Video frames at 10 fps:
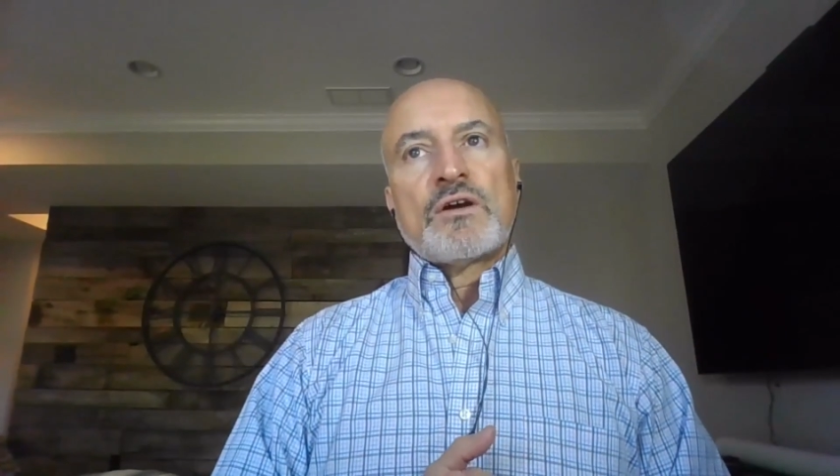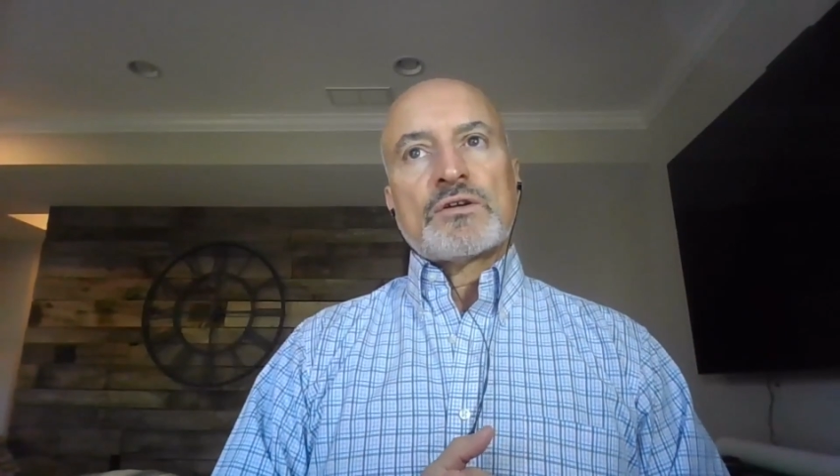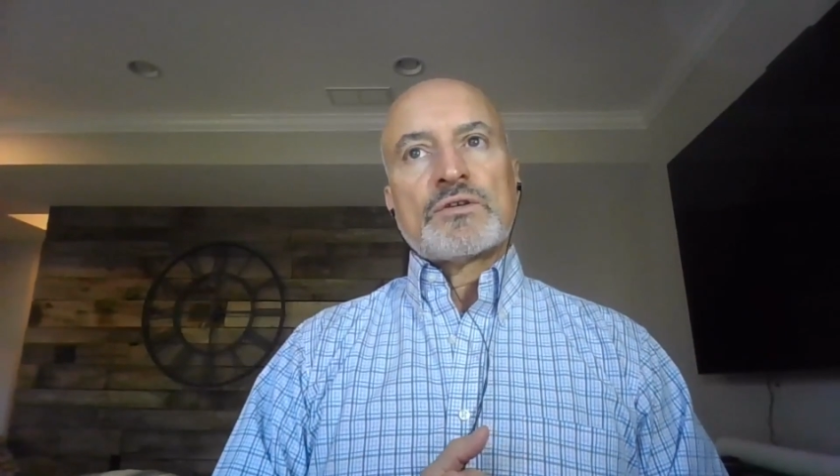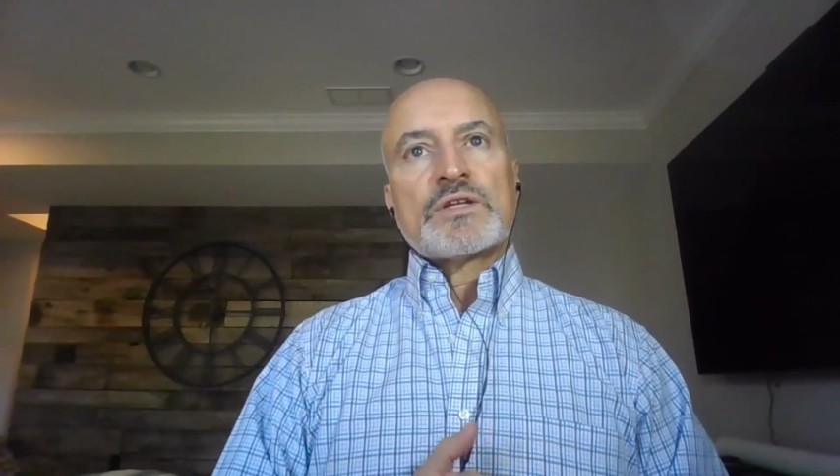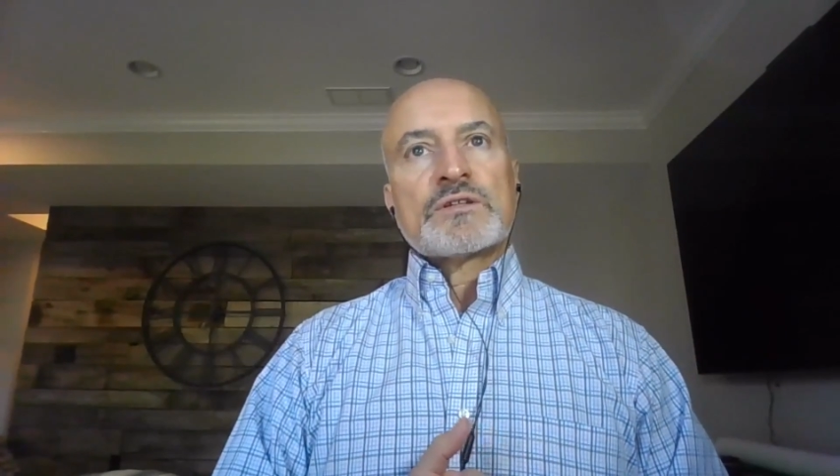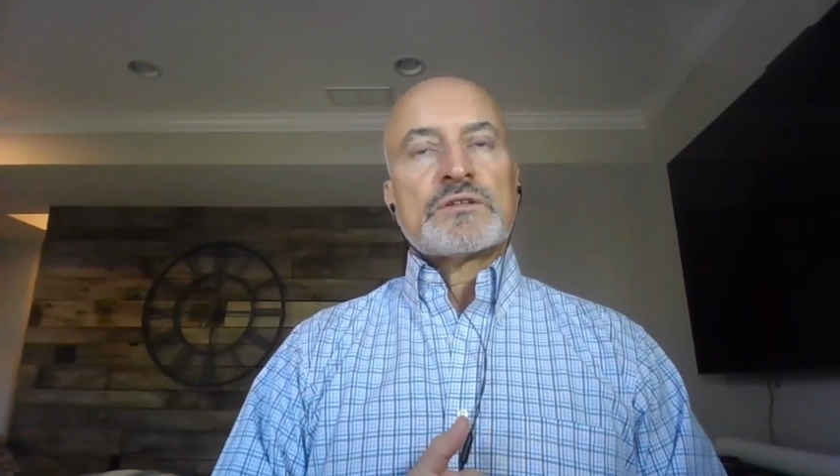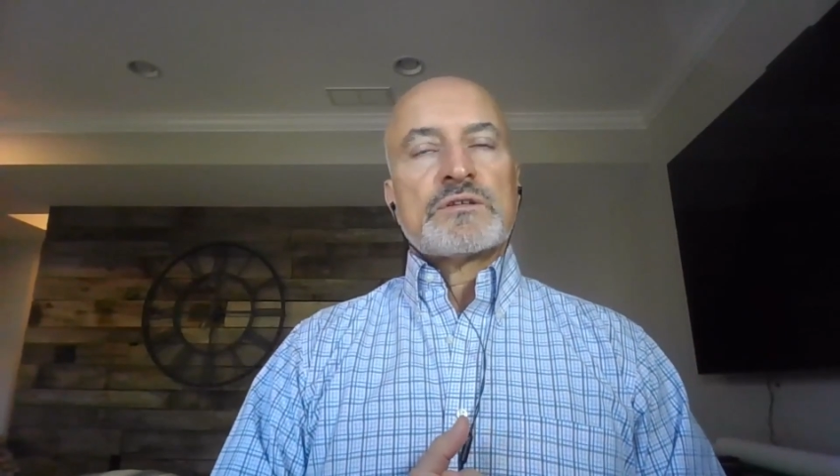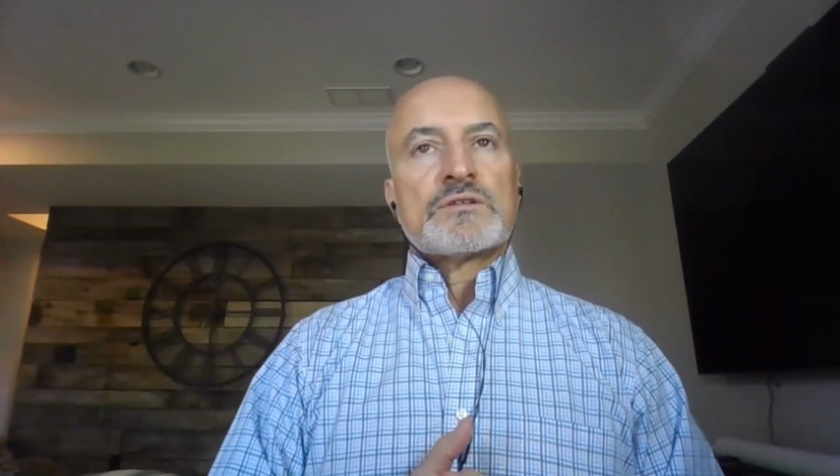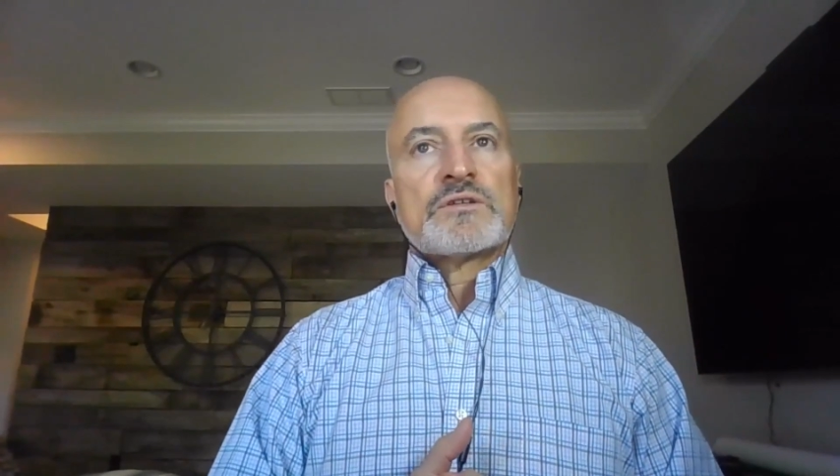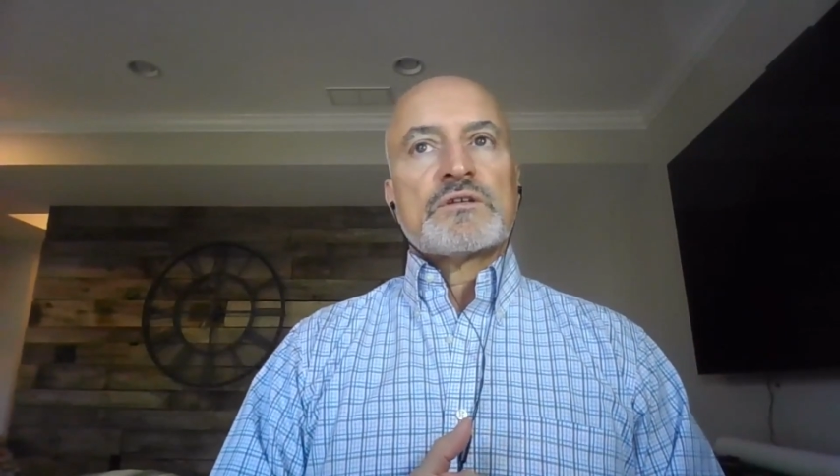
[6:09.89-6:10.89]
are looking
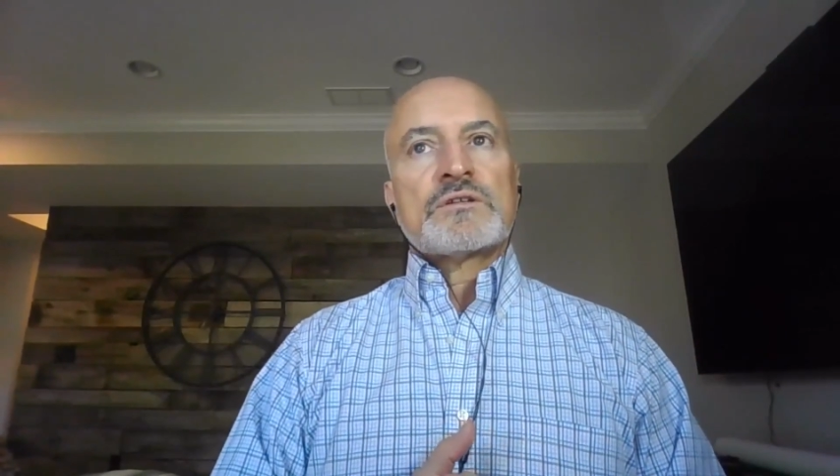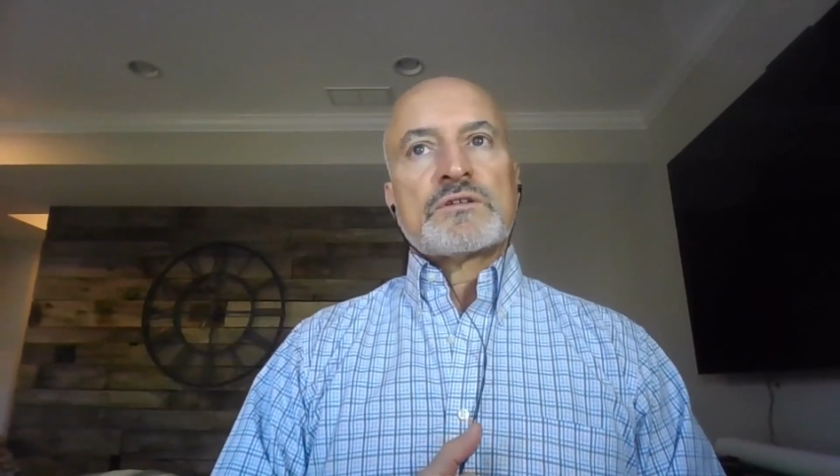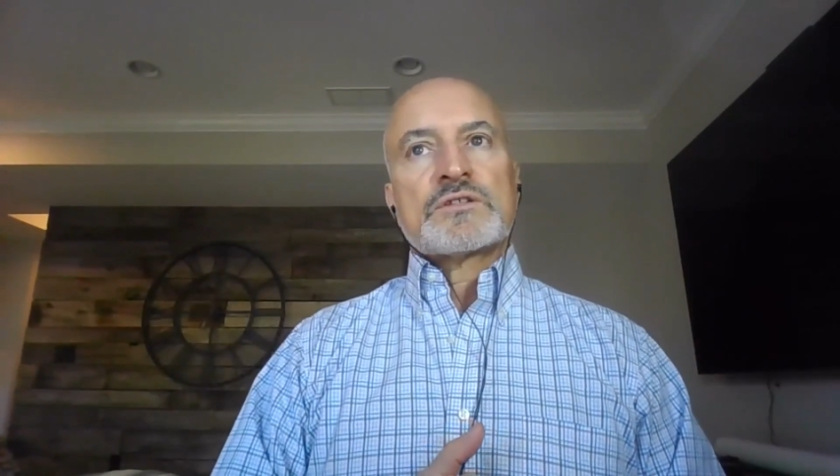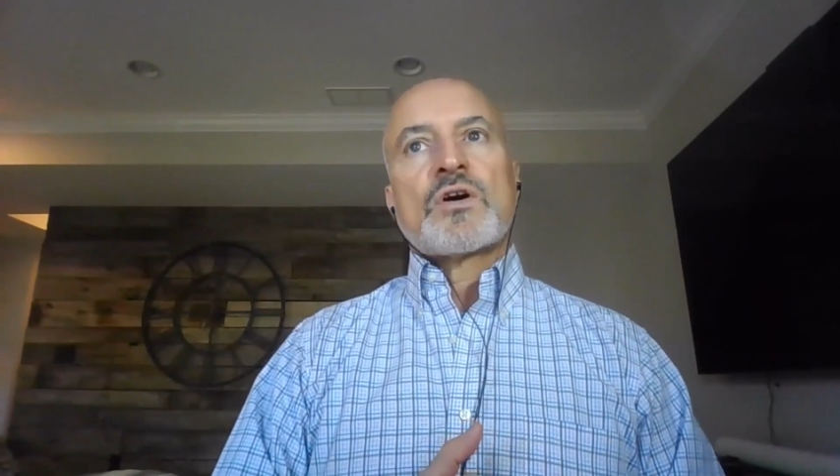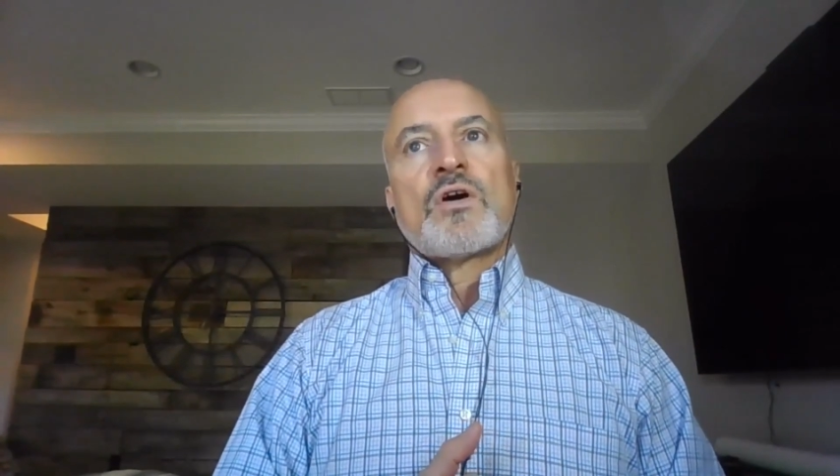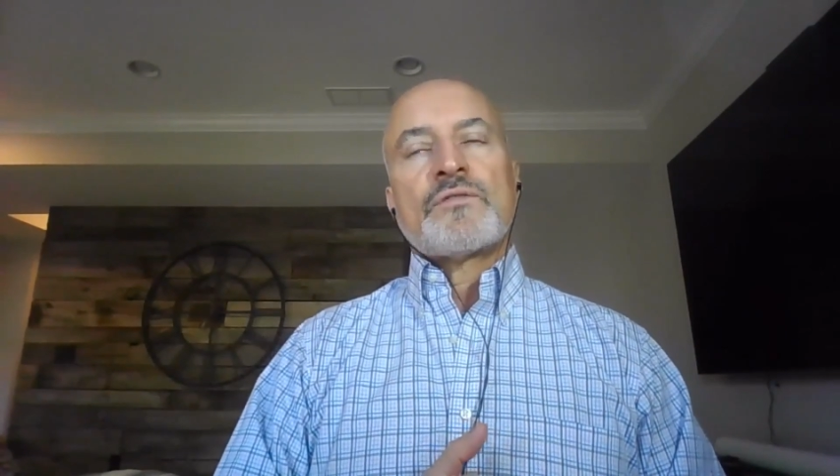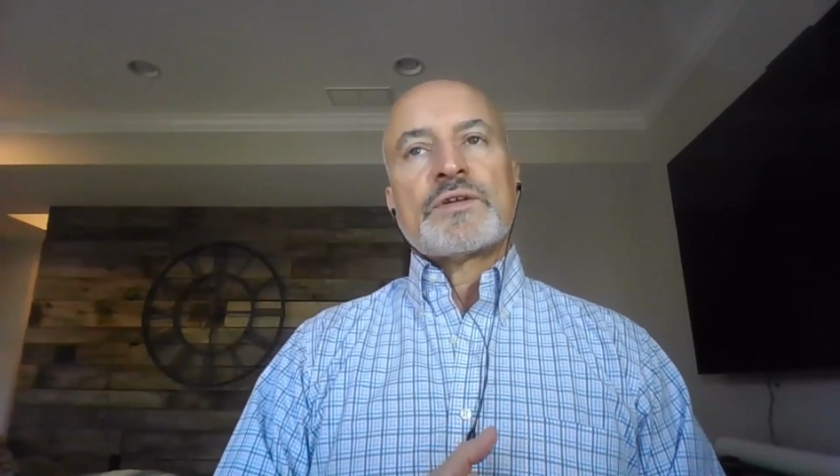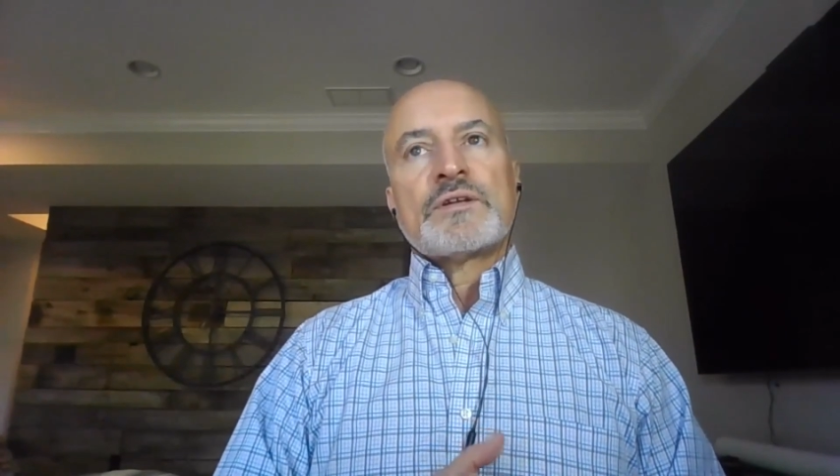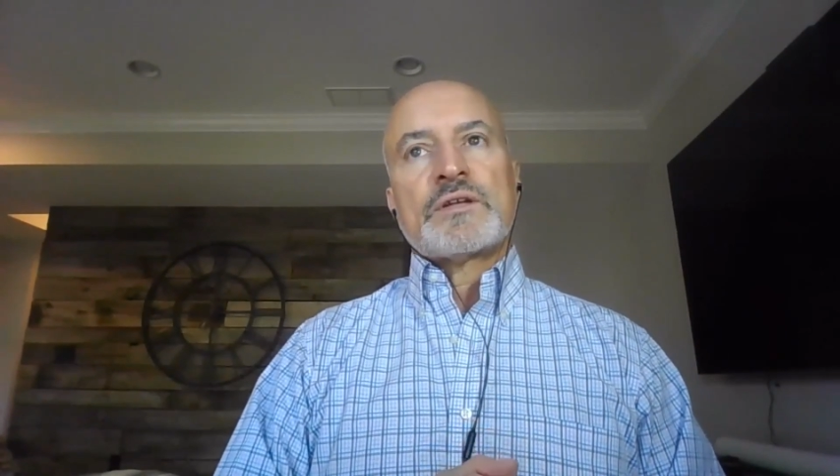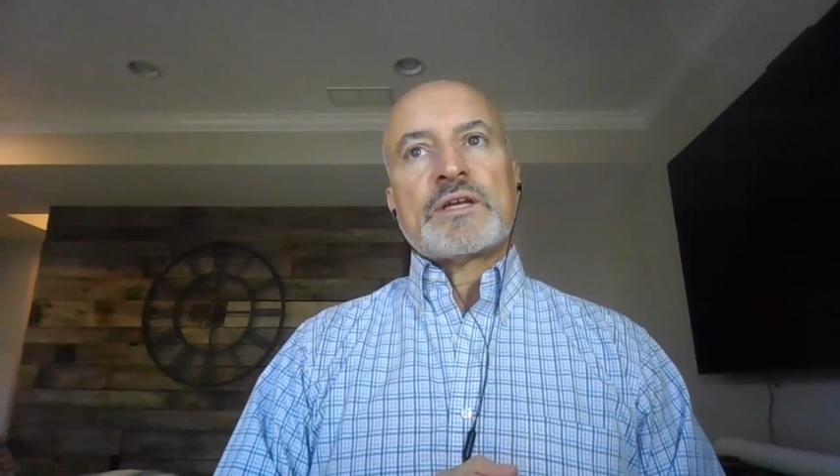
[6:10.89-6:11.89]
to
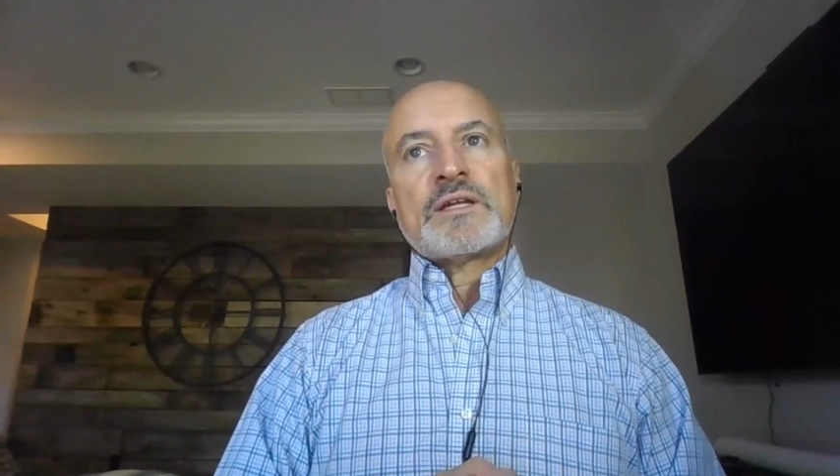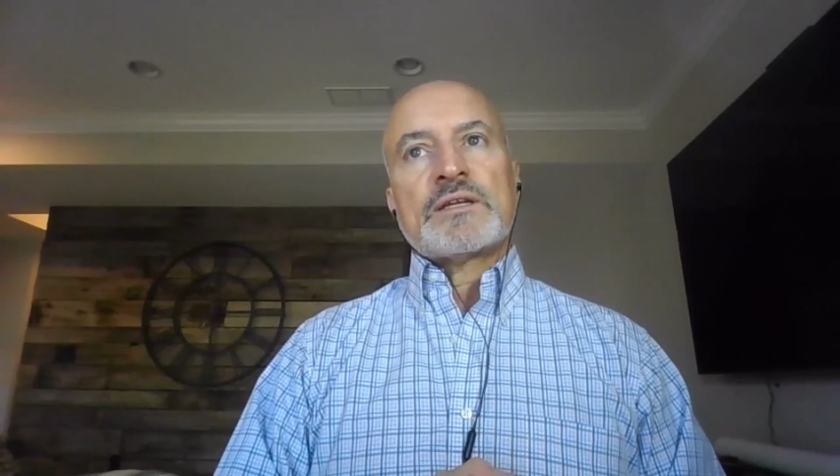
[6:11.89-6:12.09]
solve and